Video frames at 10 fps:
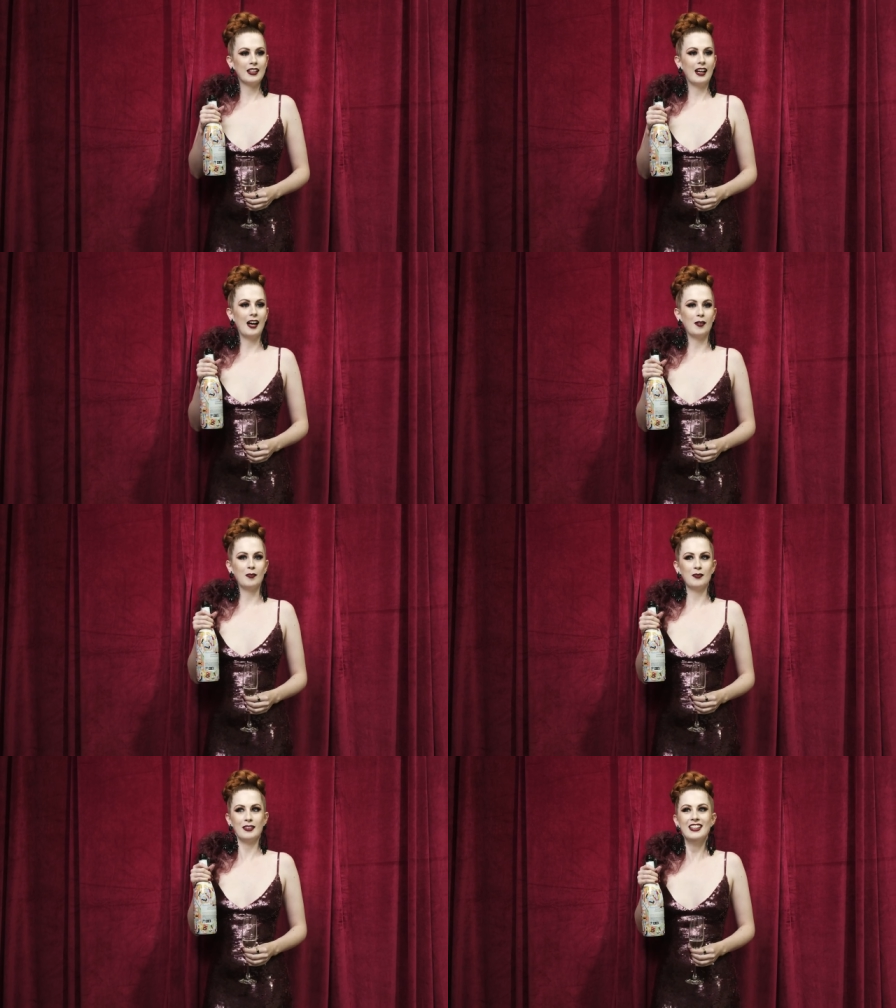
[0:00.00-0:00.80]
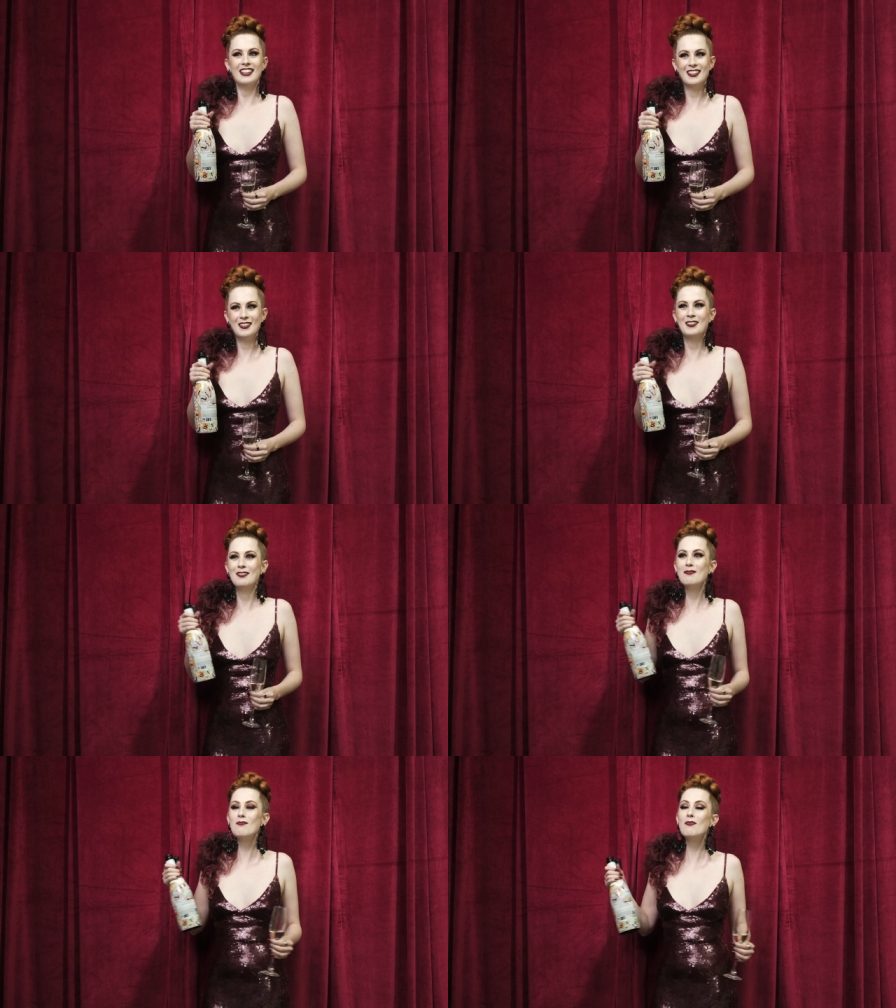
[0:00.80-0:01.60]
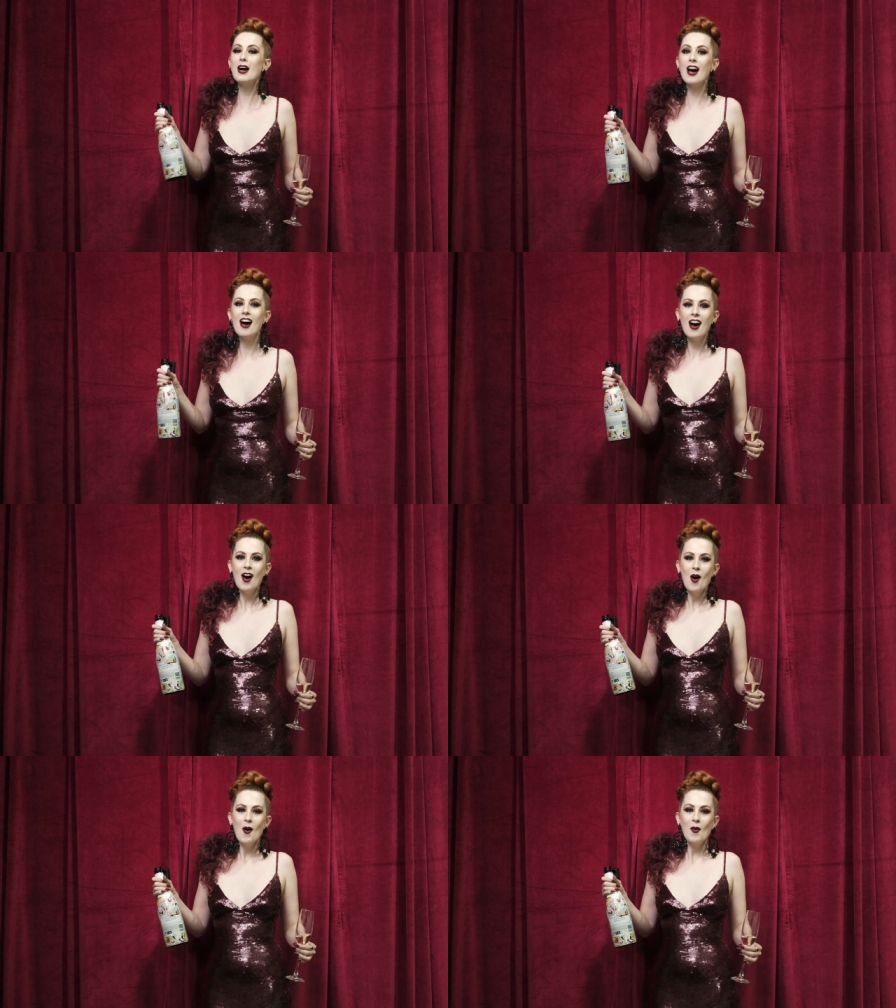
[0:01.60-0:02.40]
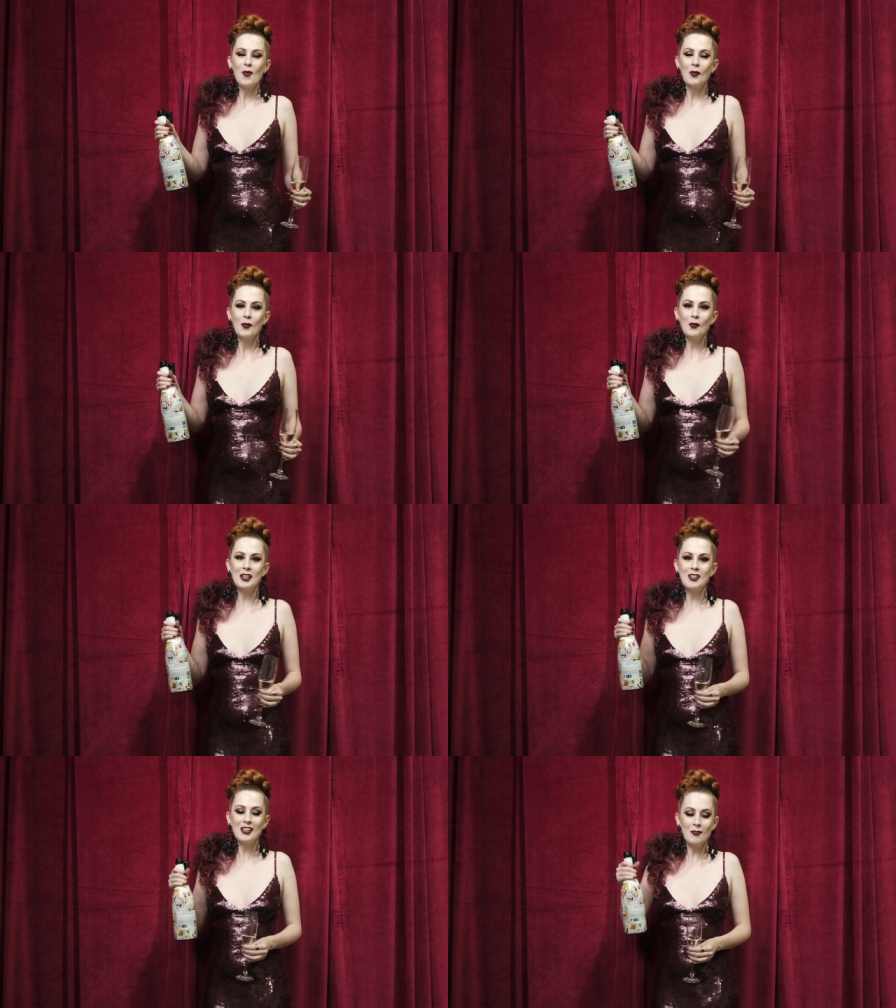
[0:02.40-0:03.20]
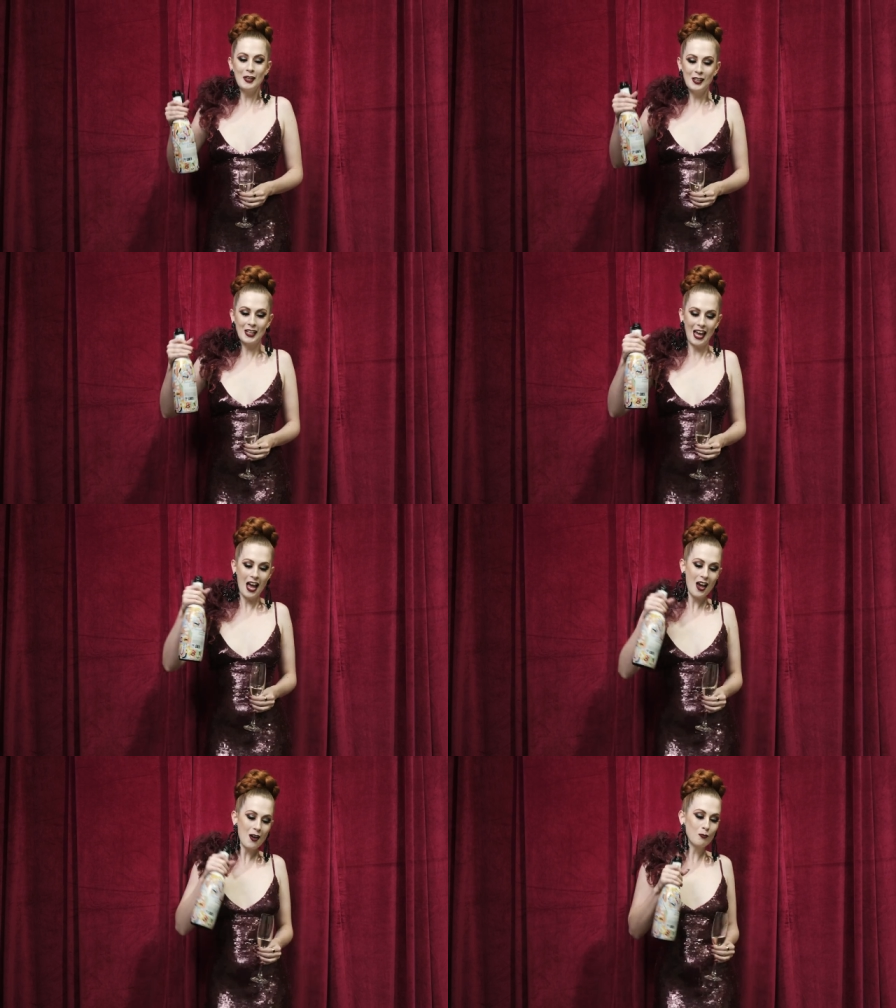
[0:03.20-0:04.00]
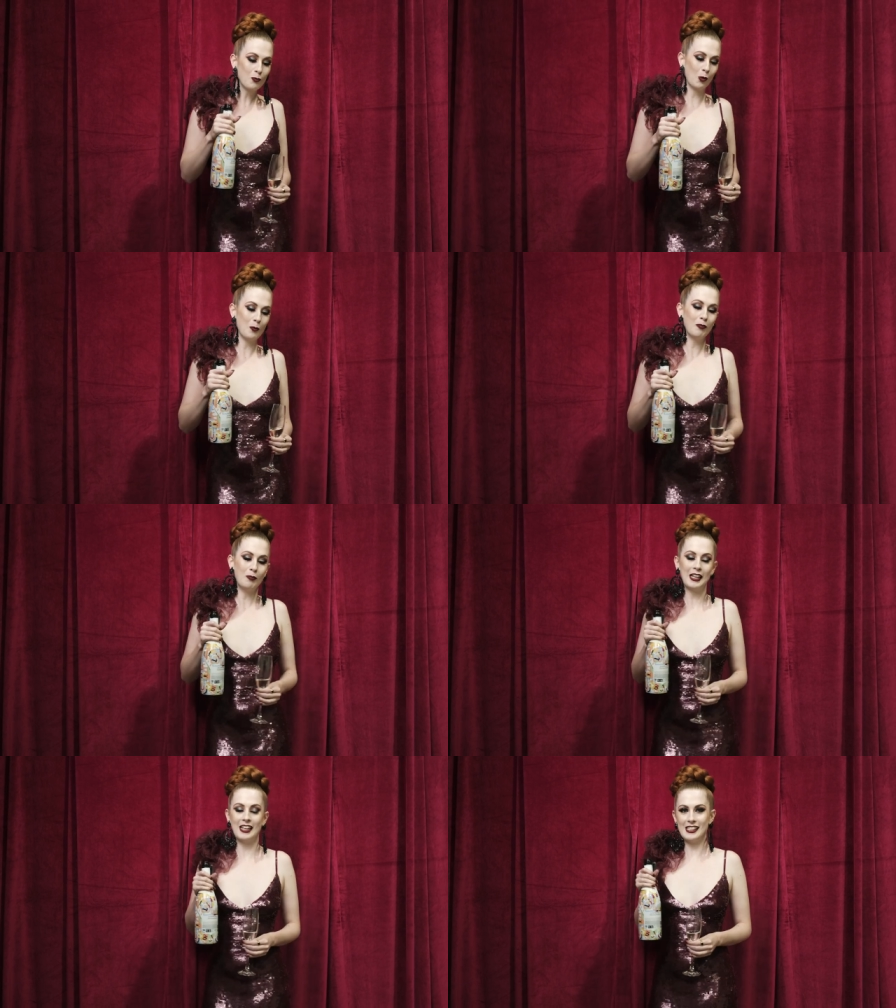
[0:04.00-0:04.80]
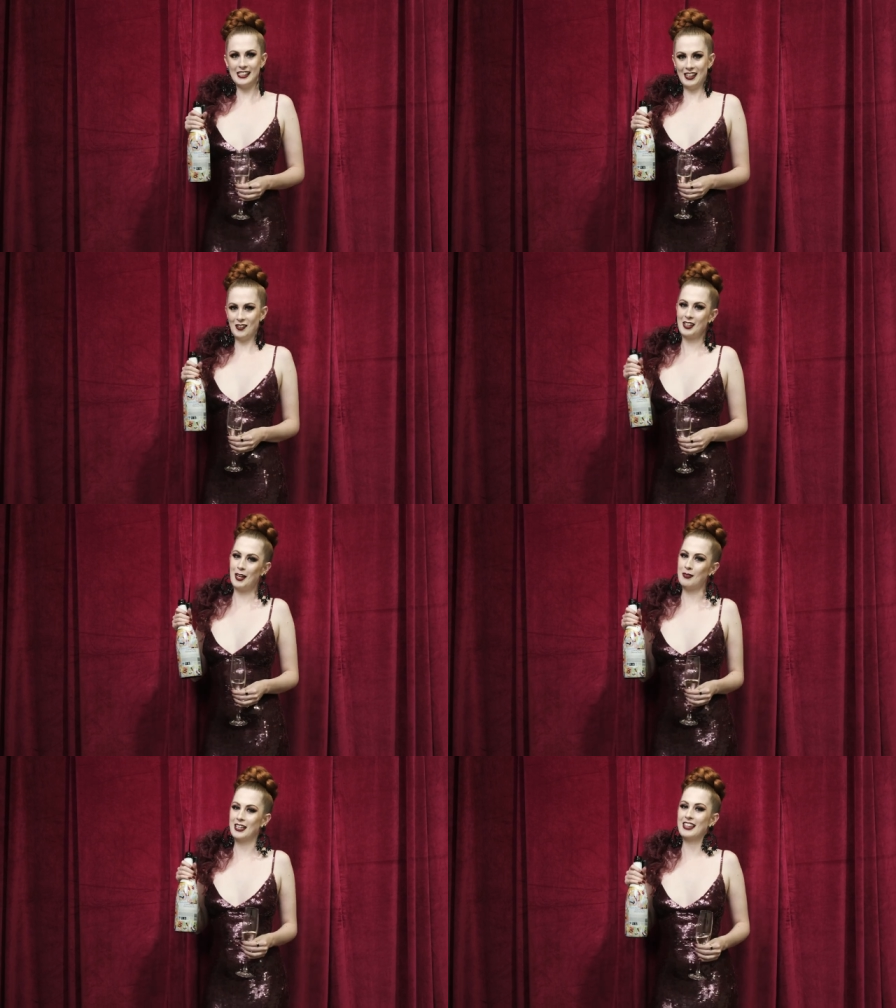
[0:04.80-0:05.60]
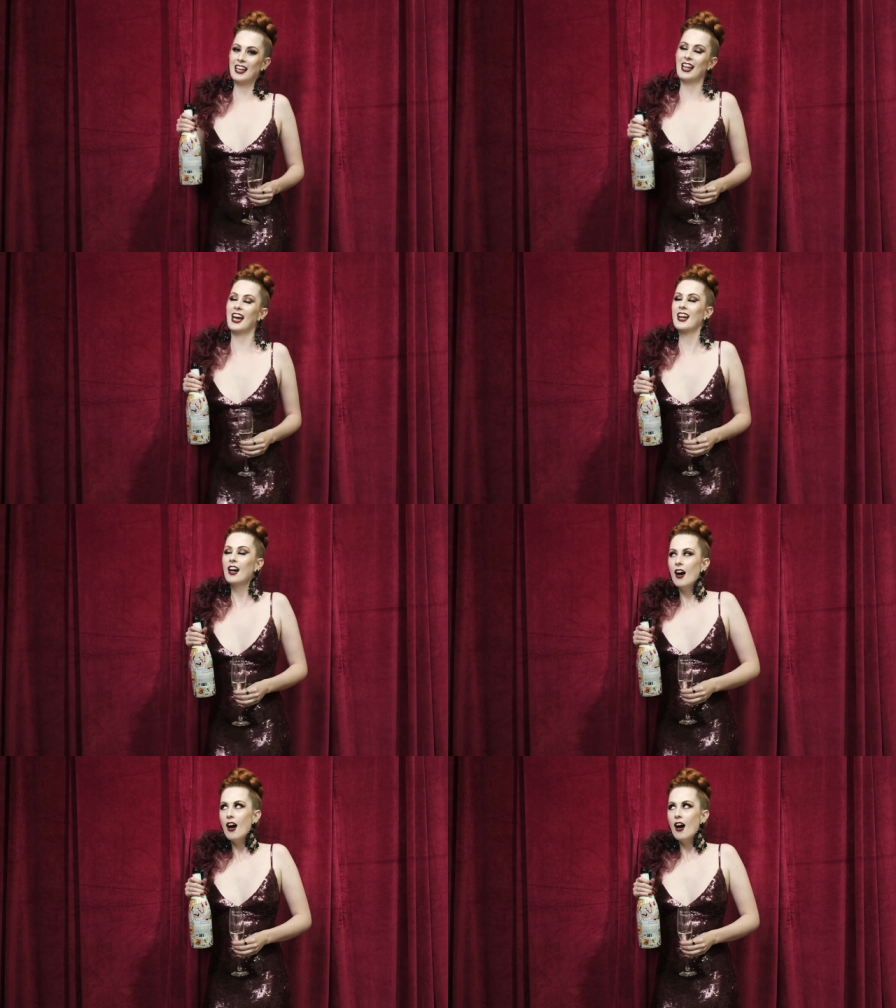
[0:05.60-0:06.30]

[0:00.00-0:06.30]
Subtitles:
But when you get a group of beginners and they all come in and they're like,